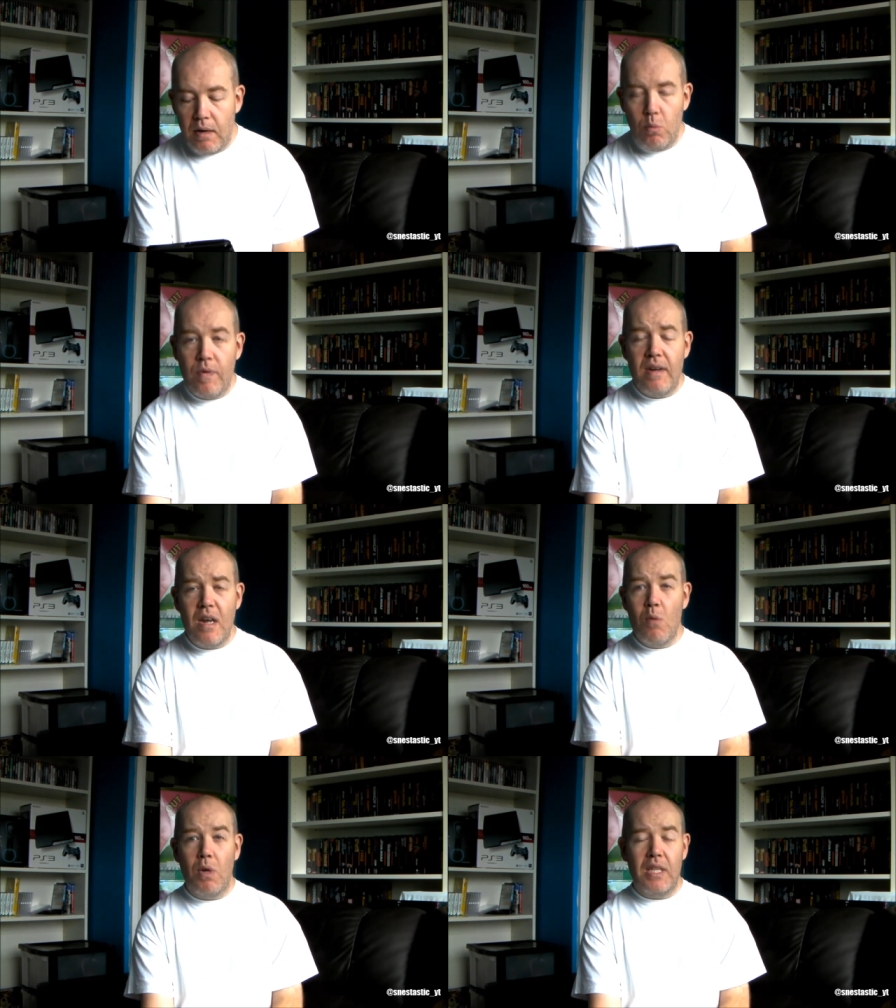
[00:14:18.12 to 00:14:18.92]
Without
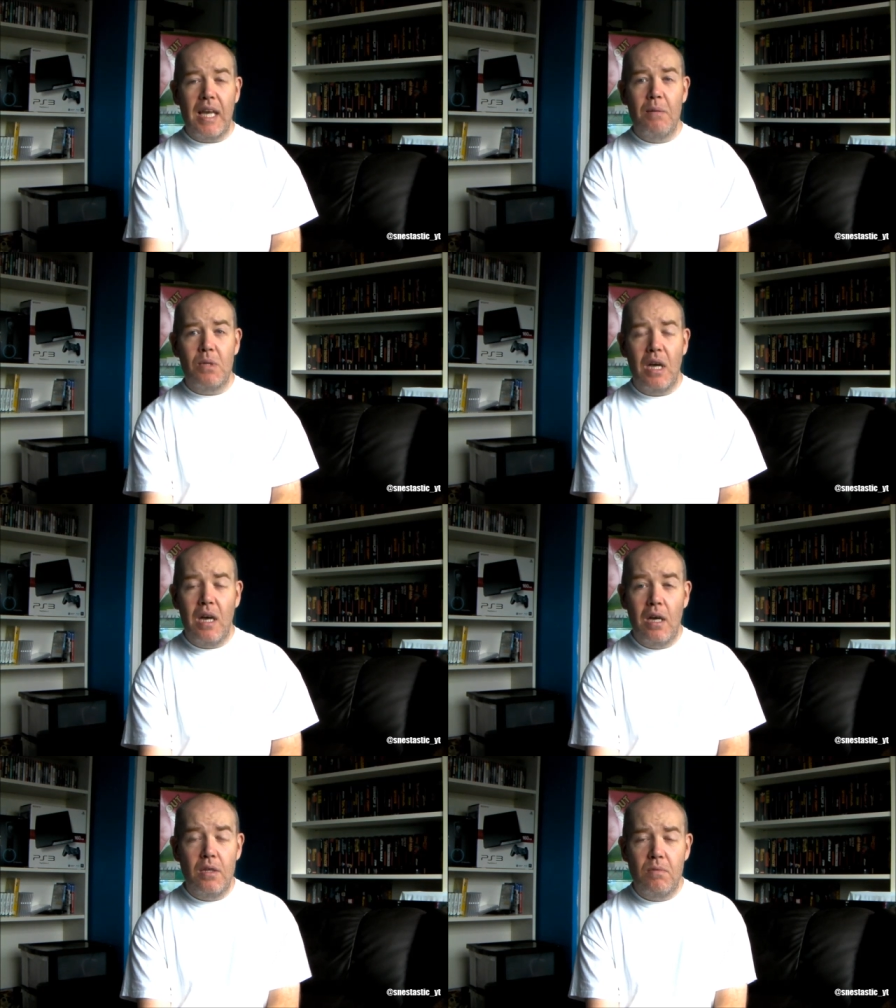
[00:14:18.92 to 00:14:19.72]
knowing what the games
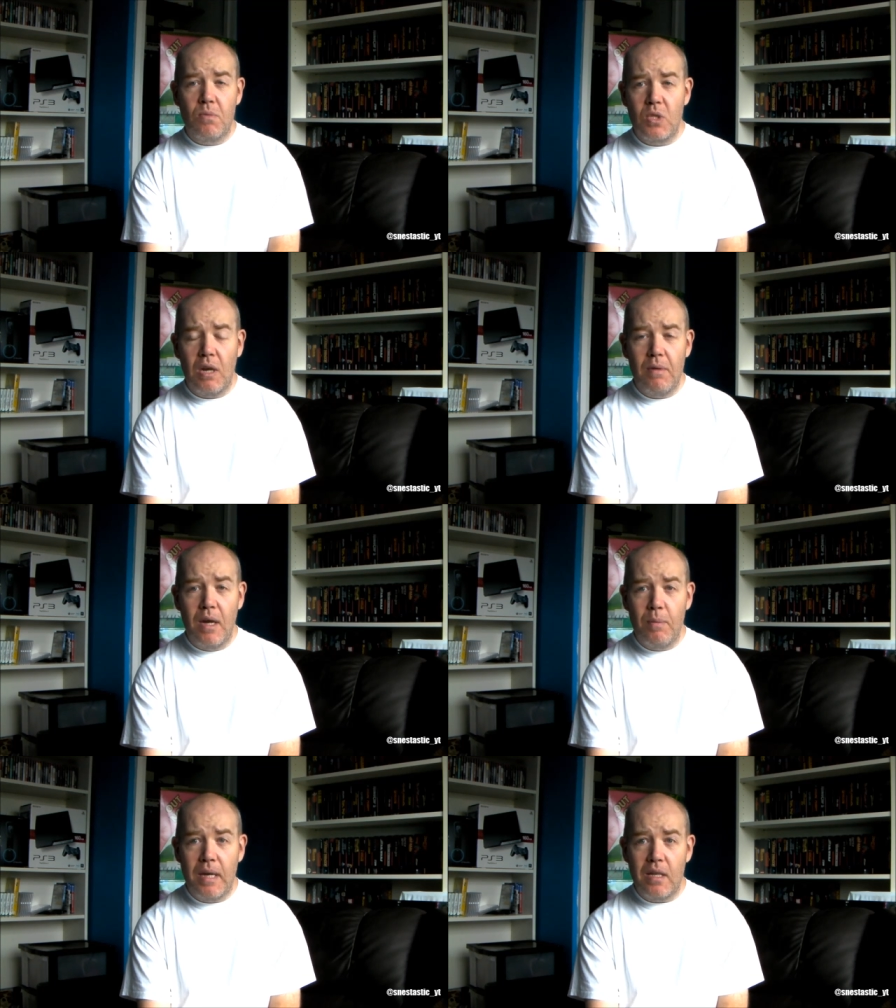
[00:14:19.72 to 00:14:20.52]
are, I don't
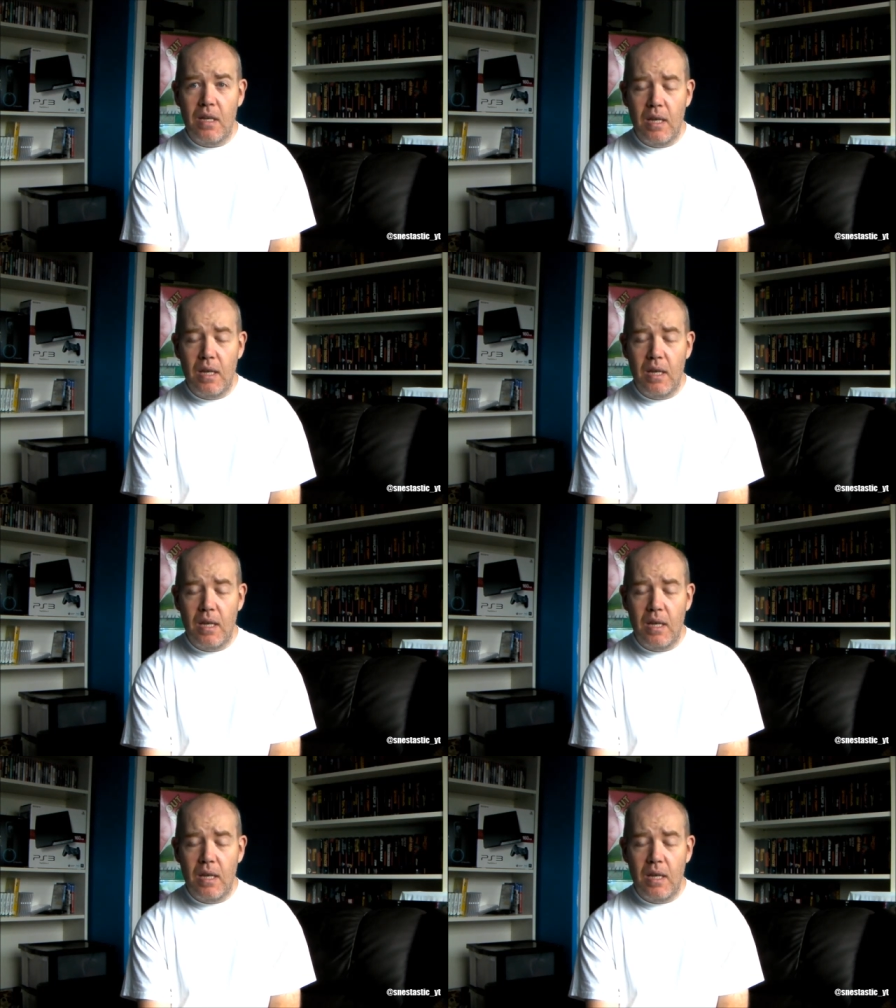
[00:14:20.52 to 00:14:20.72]
know, mate.